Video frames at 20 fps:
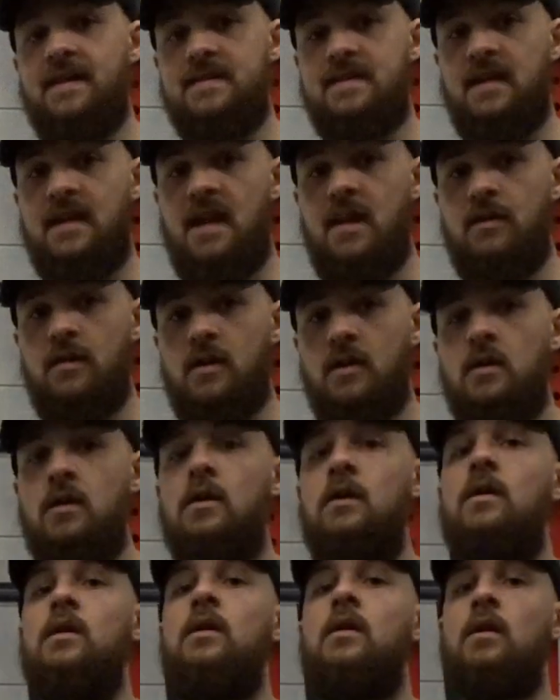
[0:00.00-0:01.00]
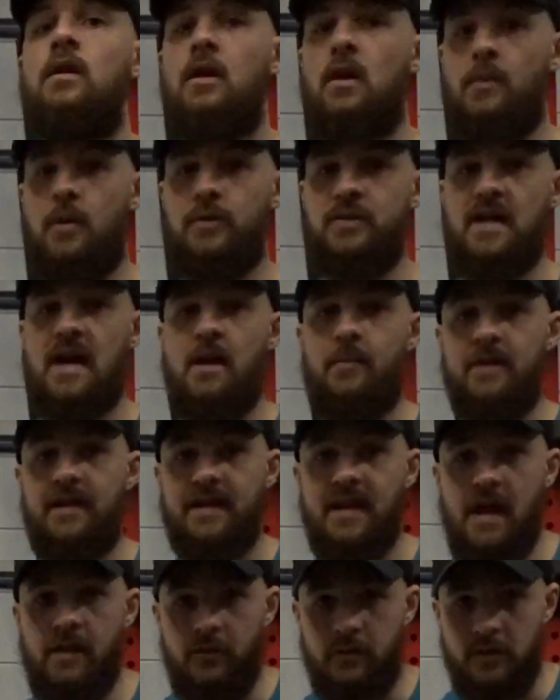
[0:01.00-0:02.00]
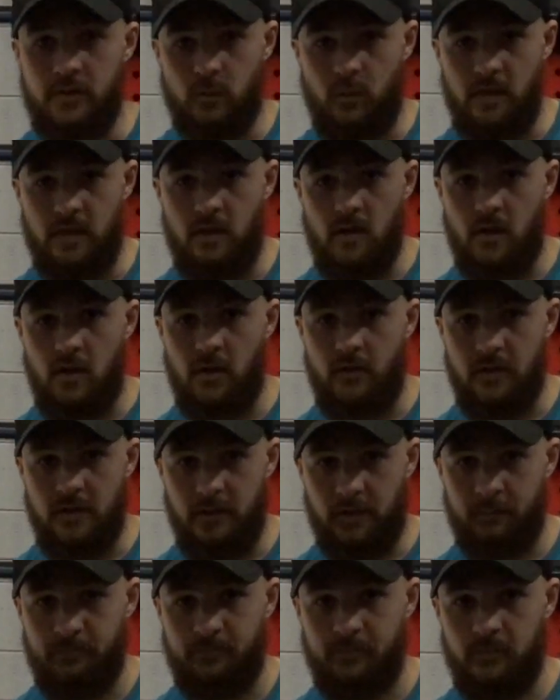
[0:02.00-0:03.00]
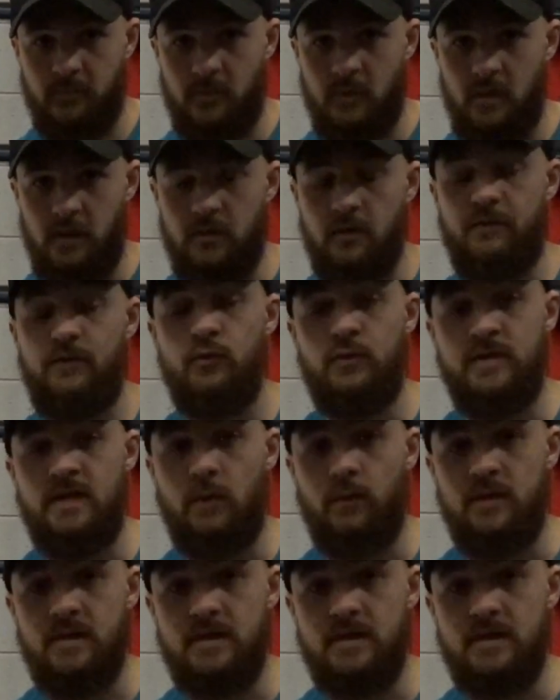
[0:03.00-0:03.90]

together, come out to how many calories we are eating in the foods that we